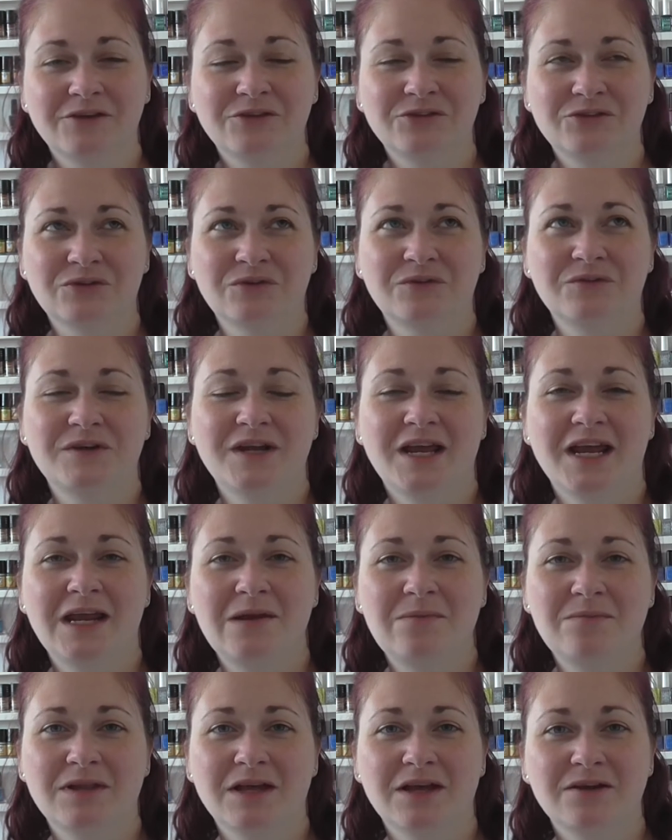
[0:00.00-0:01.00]
sort of
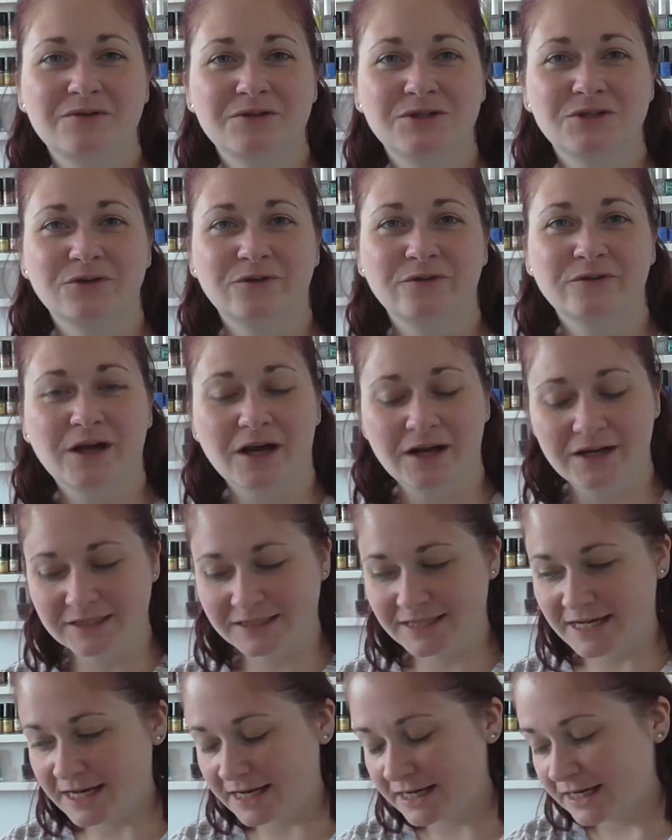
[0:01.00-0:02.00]
named those sort of colours
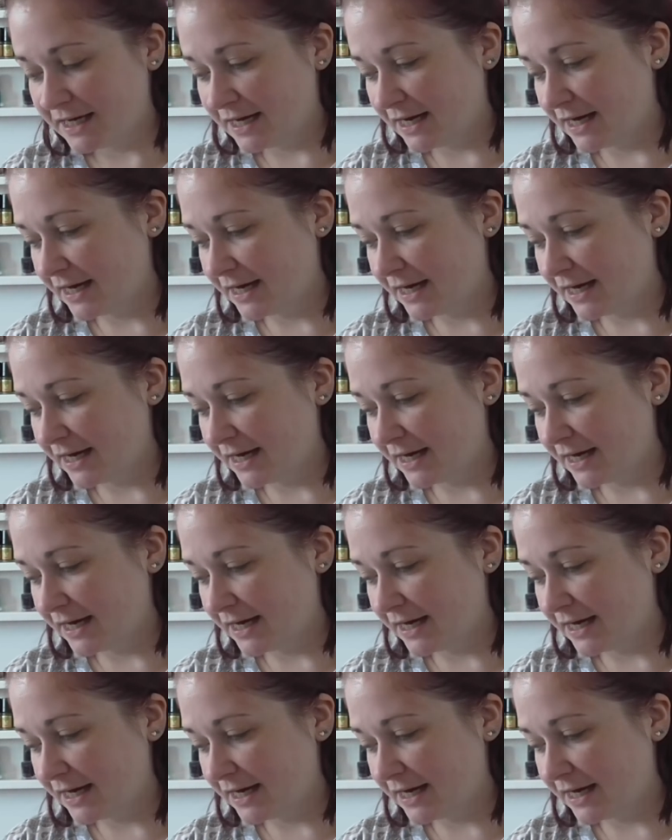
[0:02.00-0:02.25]
that.